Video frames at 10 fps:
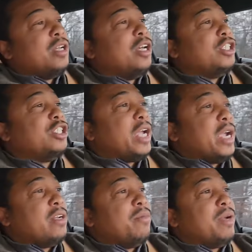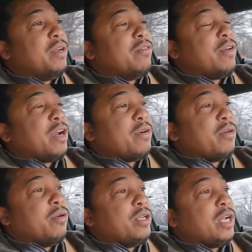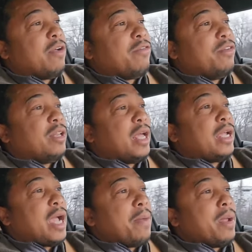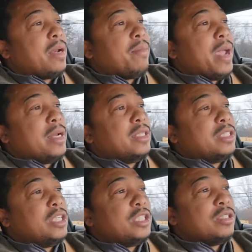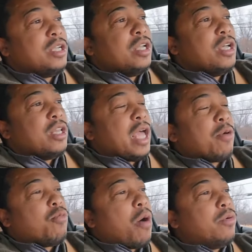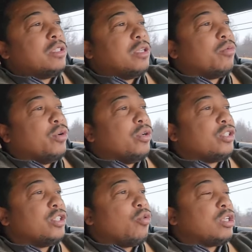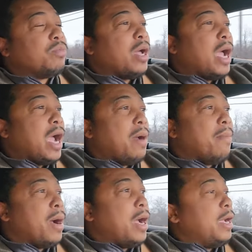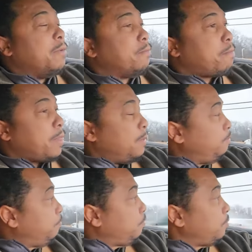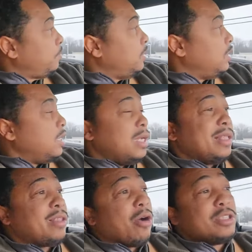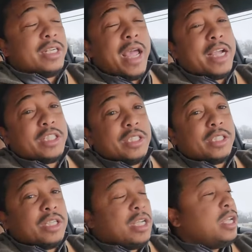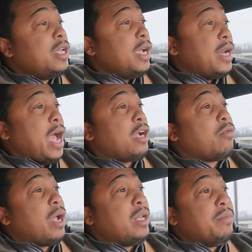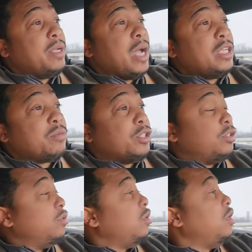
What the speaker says: ashamed of being a veteran, or did I feel like I made a bad decision? Like, what was the real source behind my thoughts and actions? And I'll quietly be honest with you,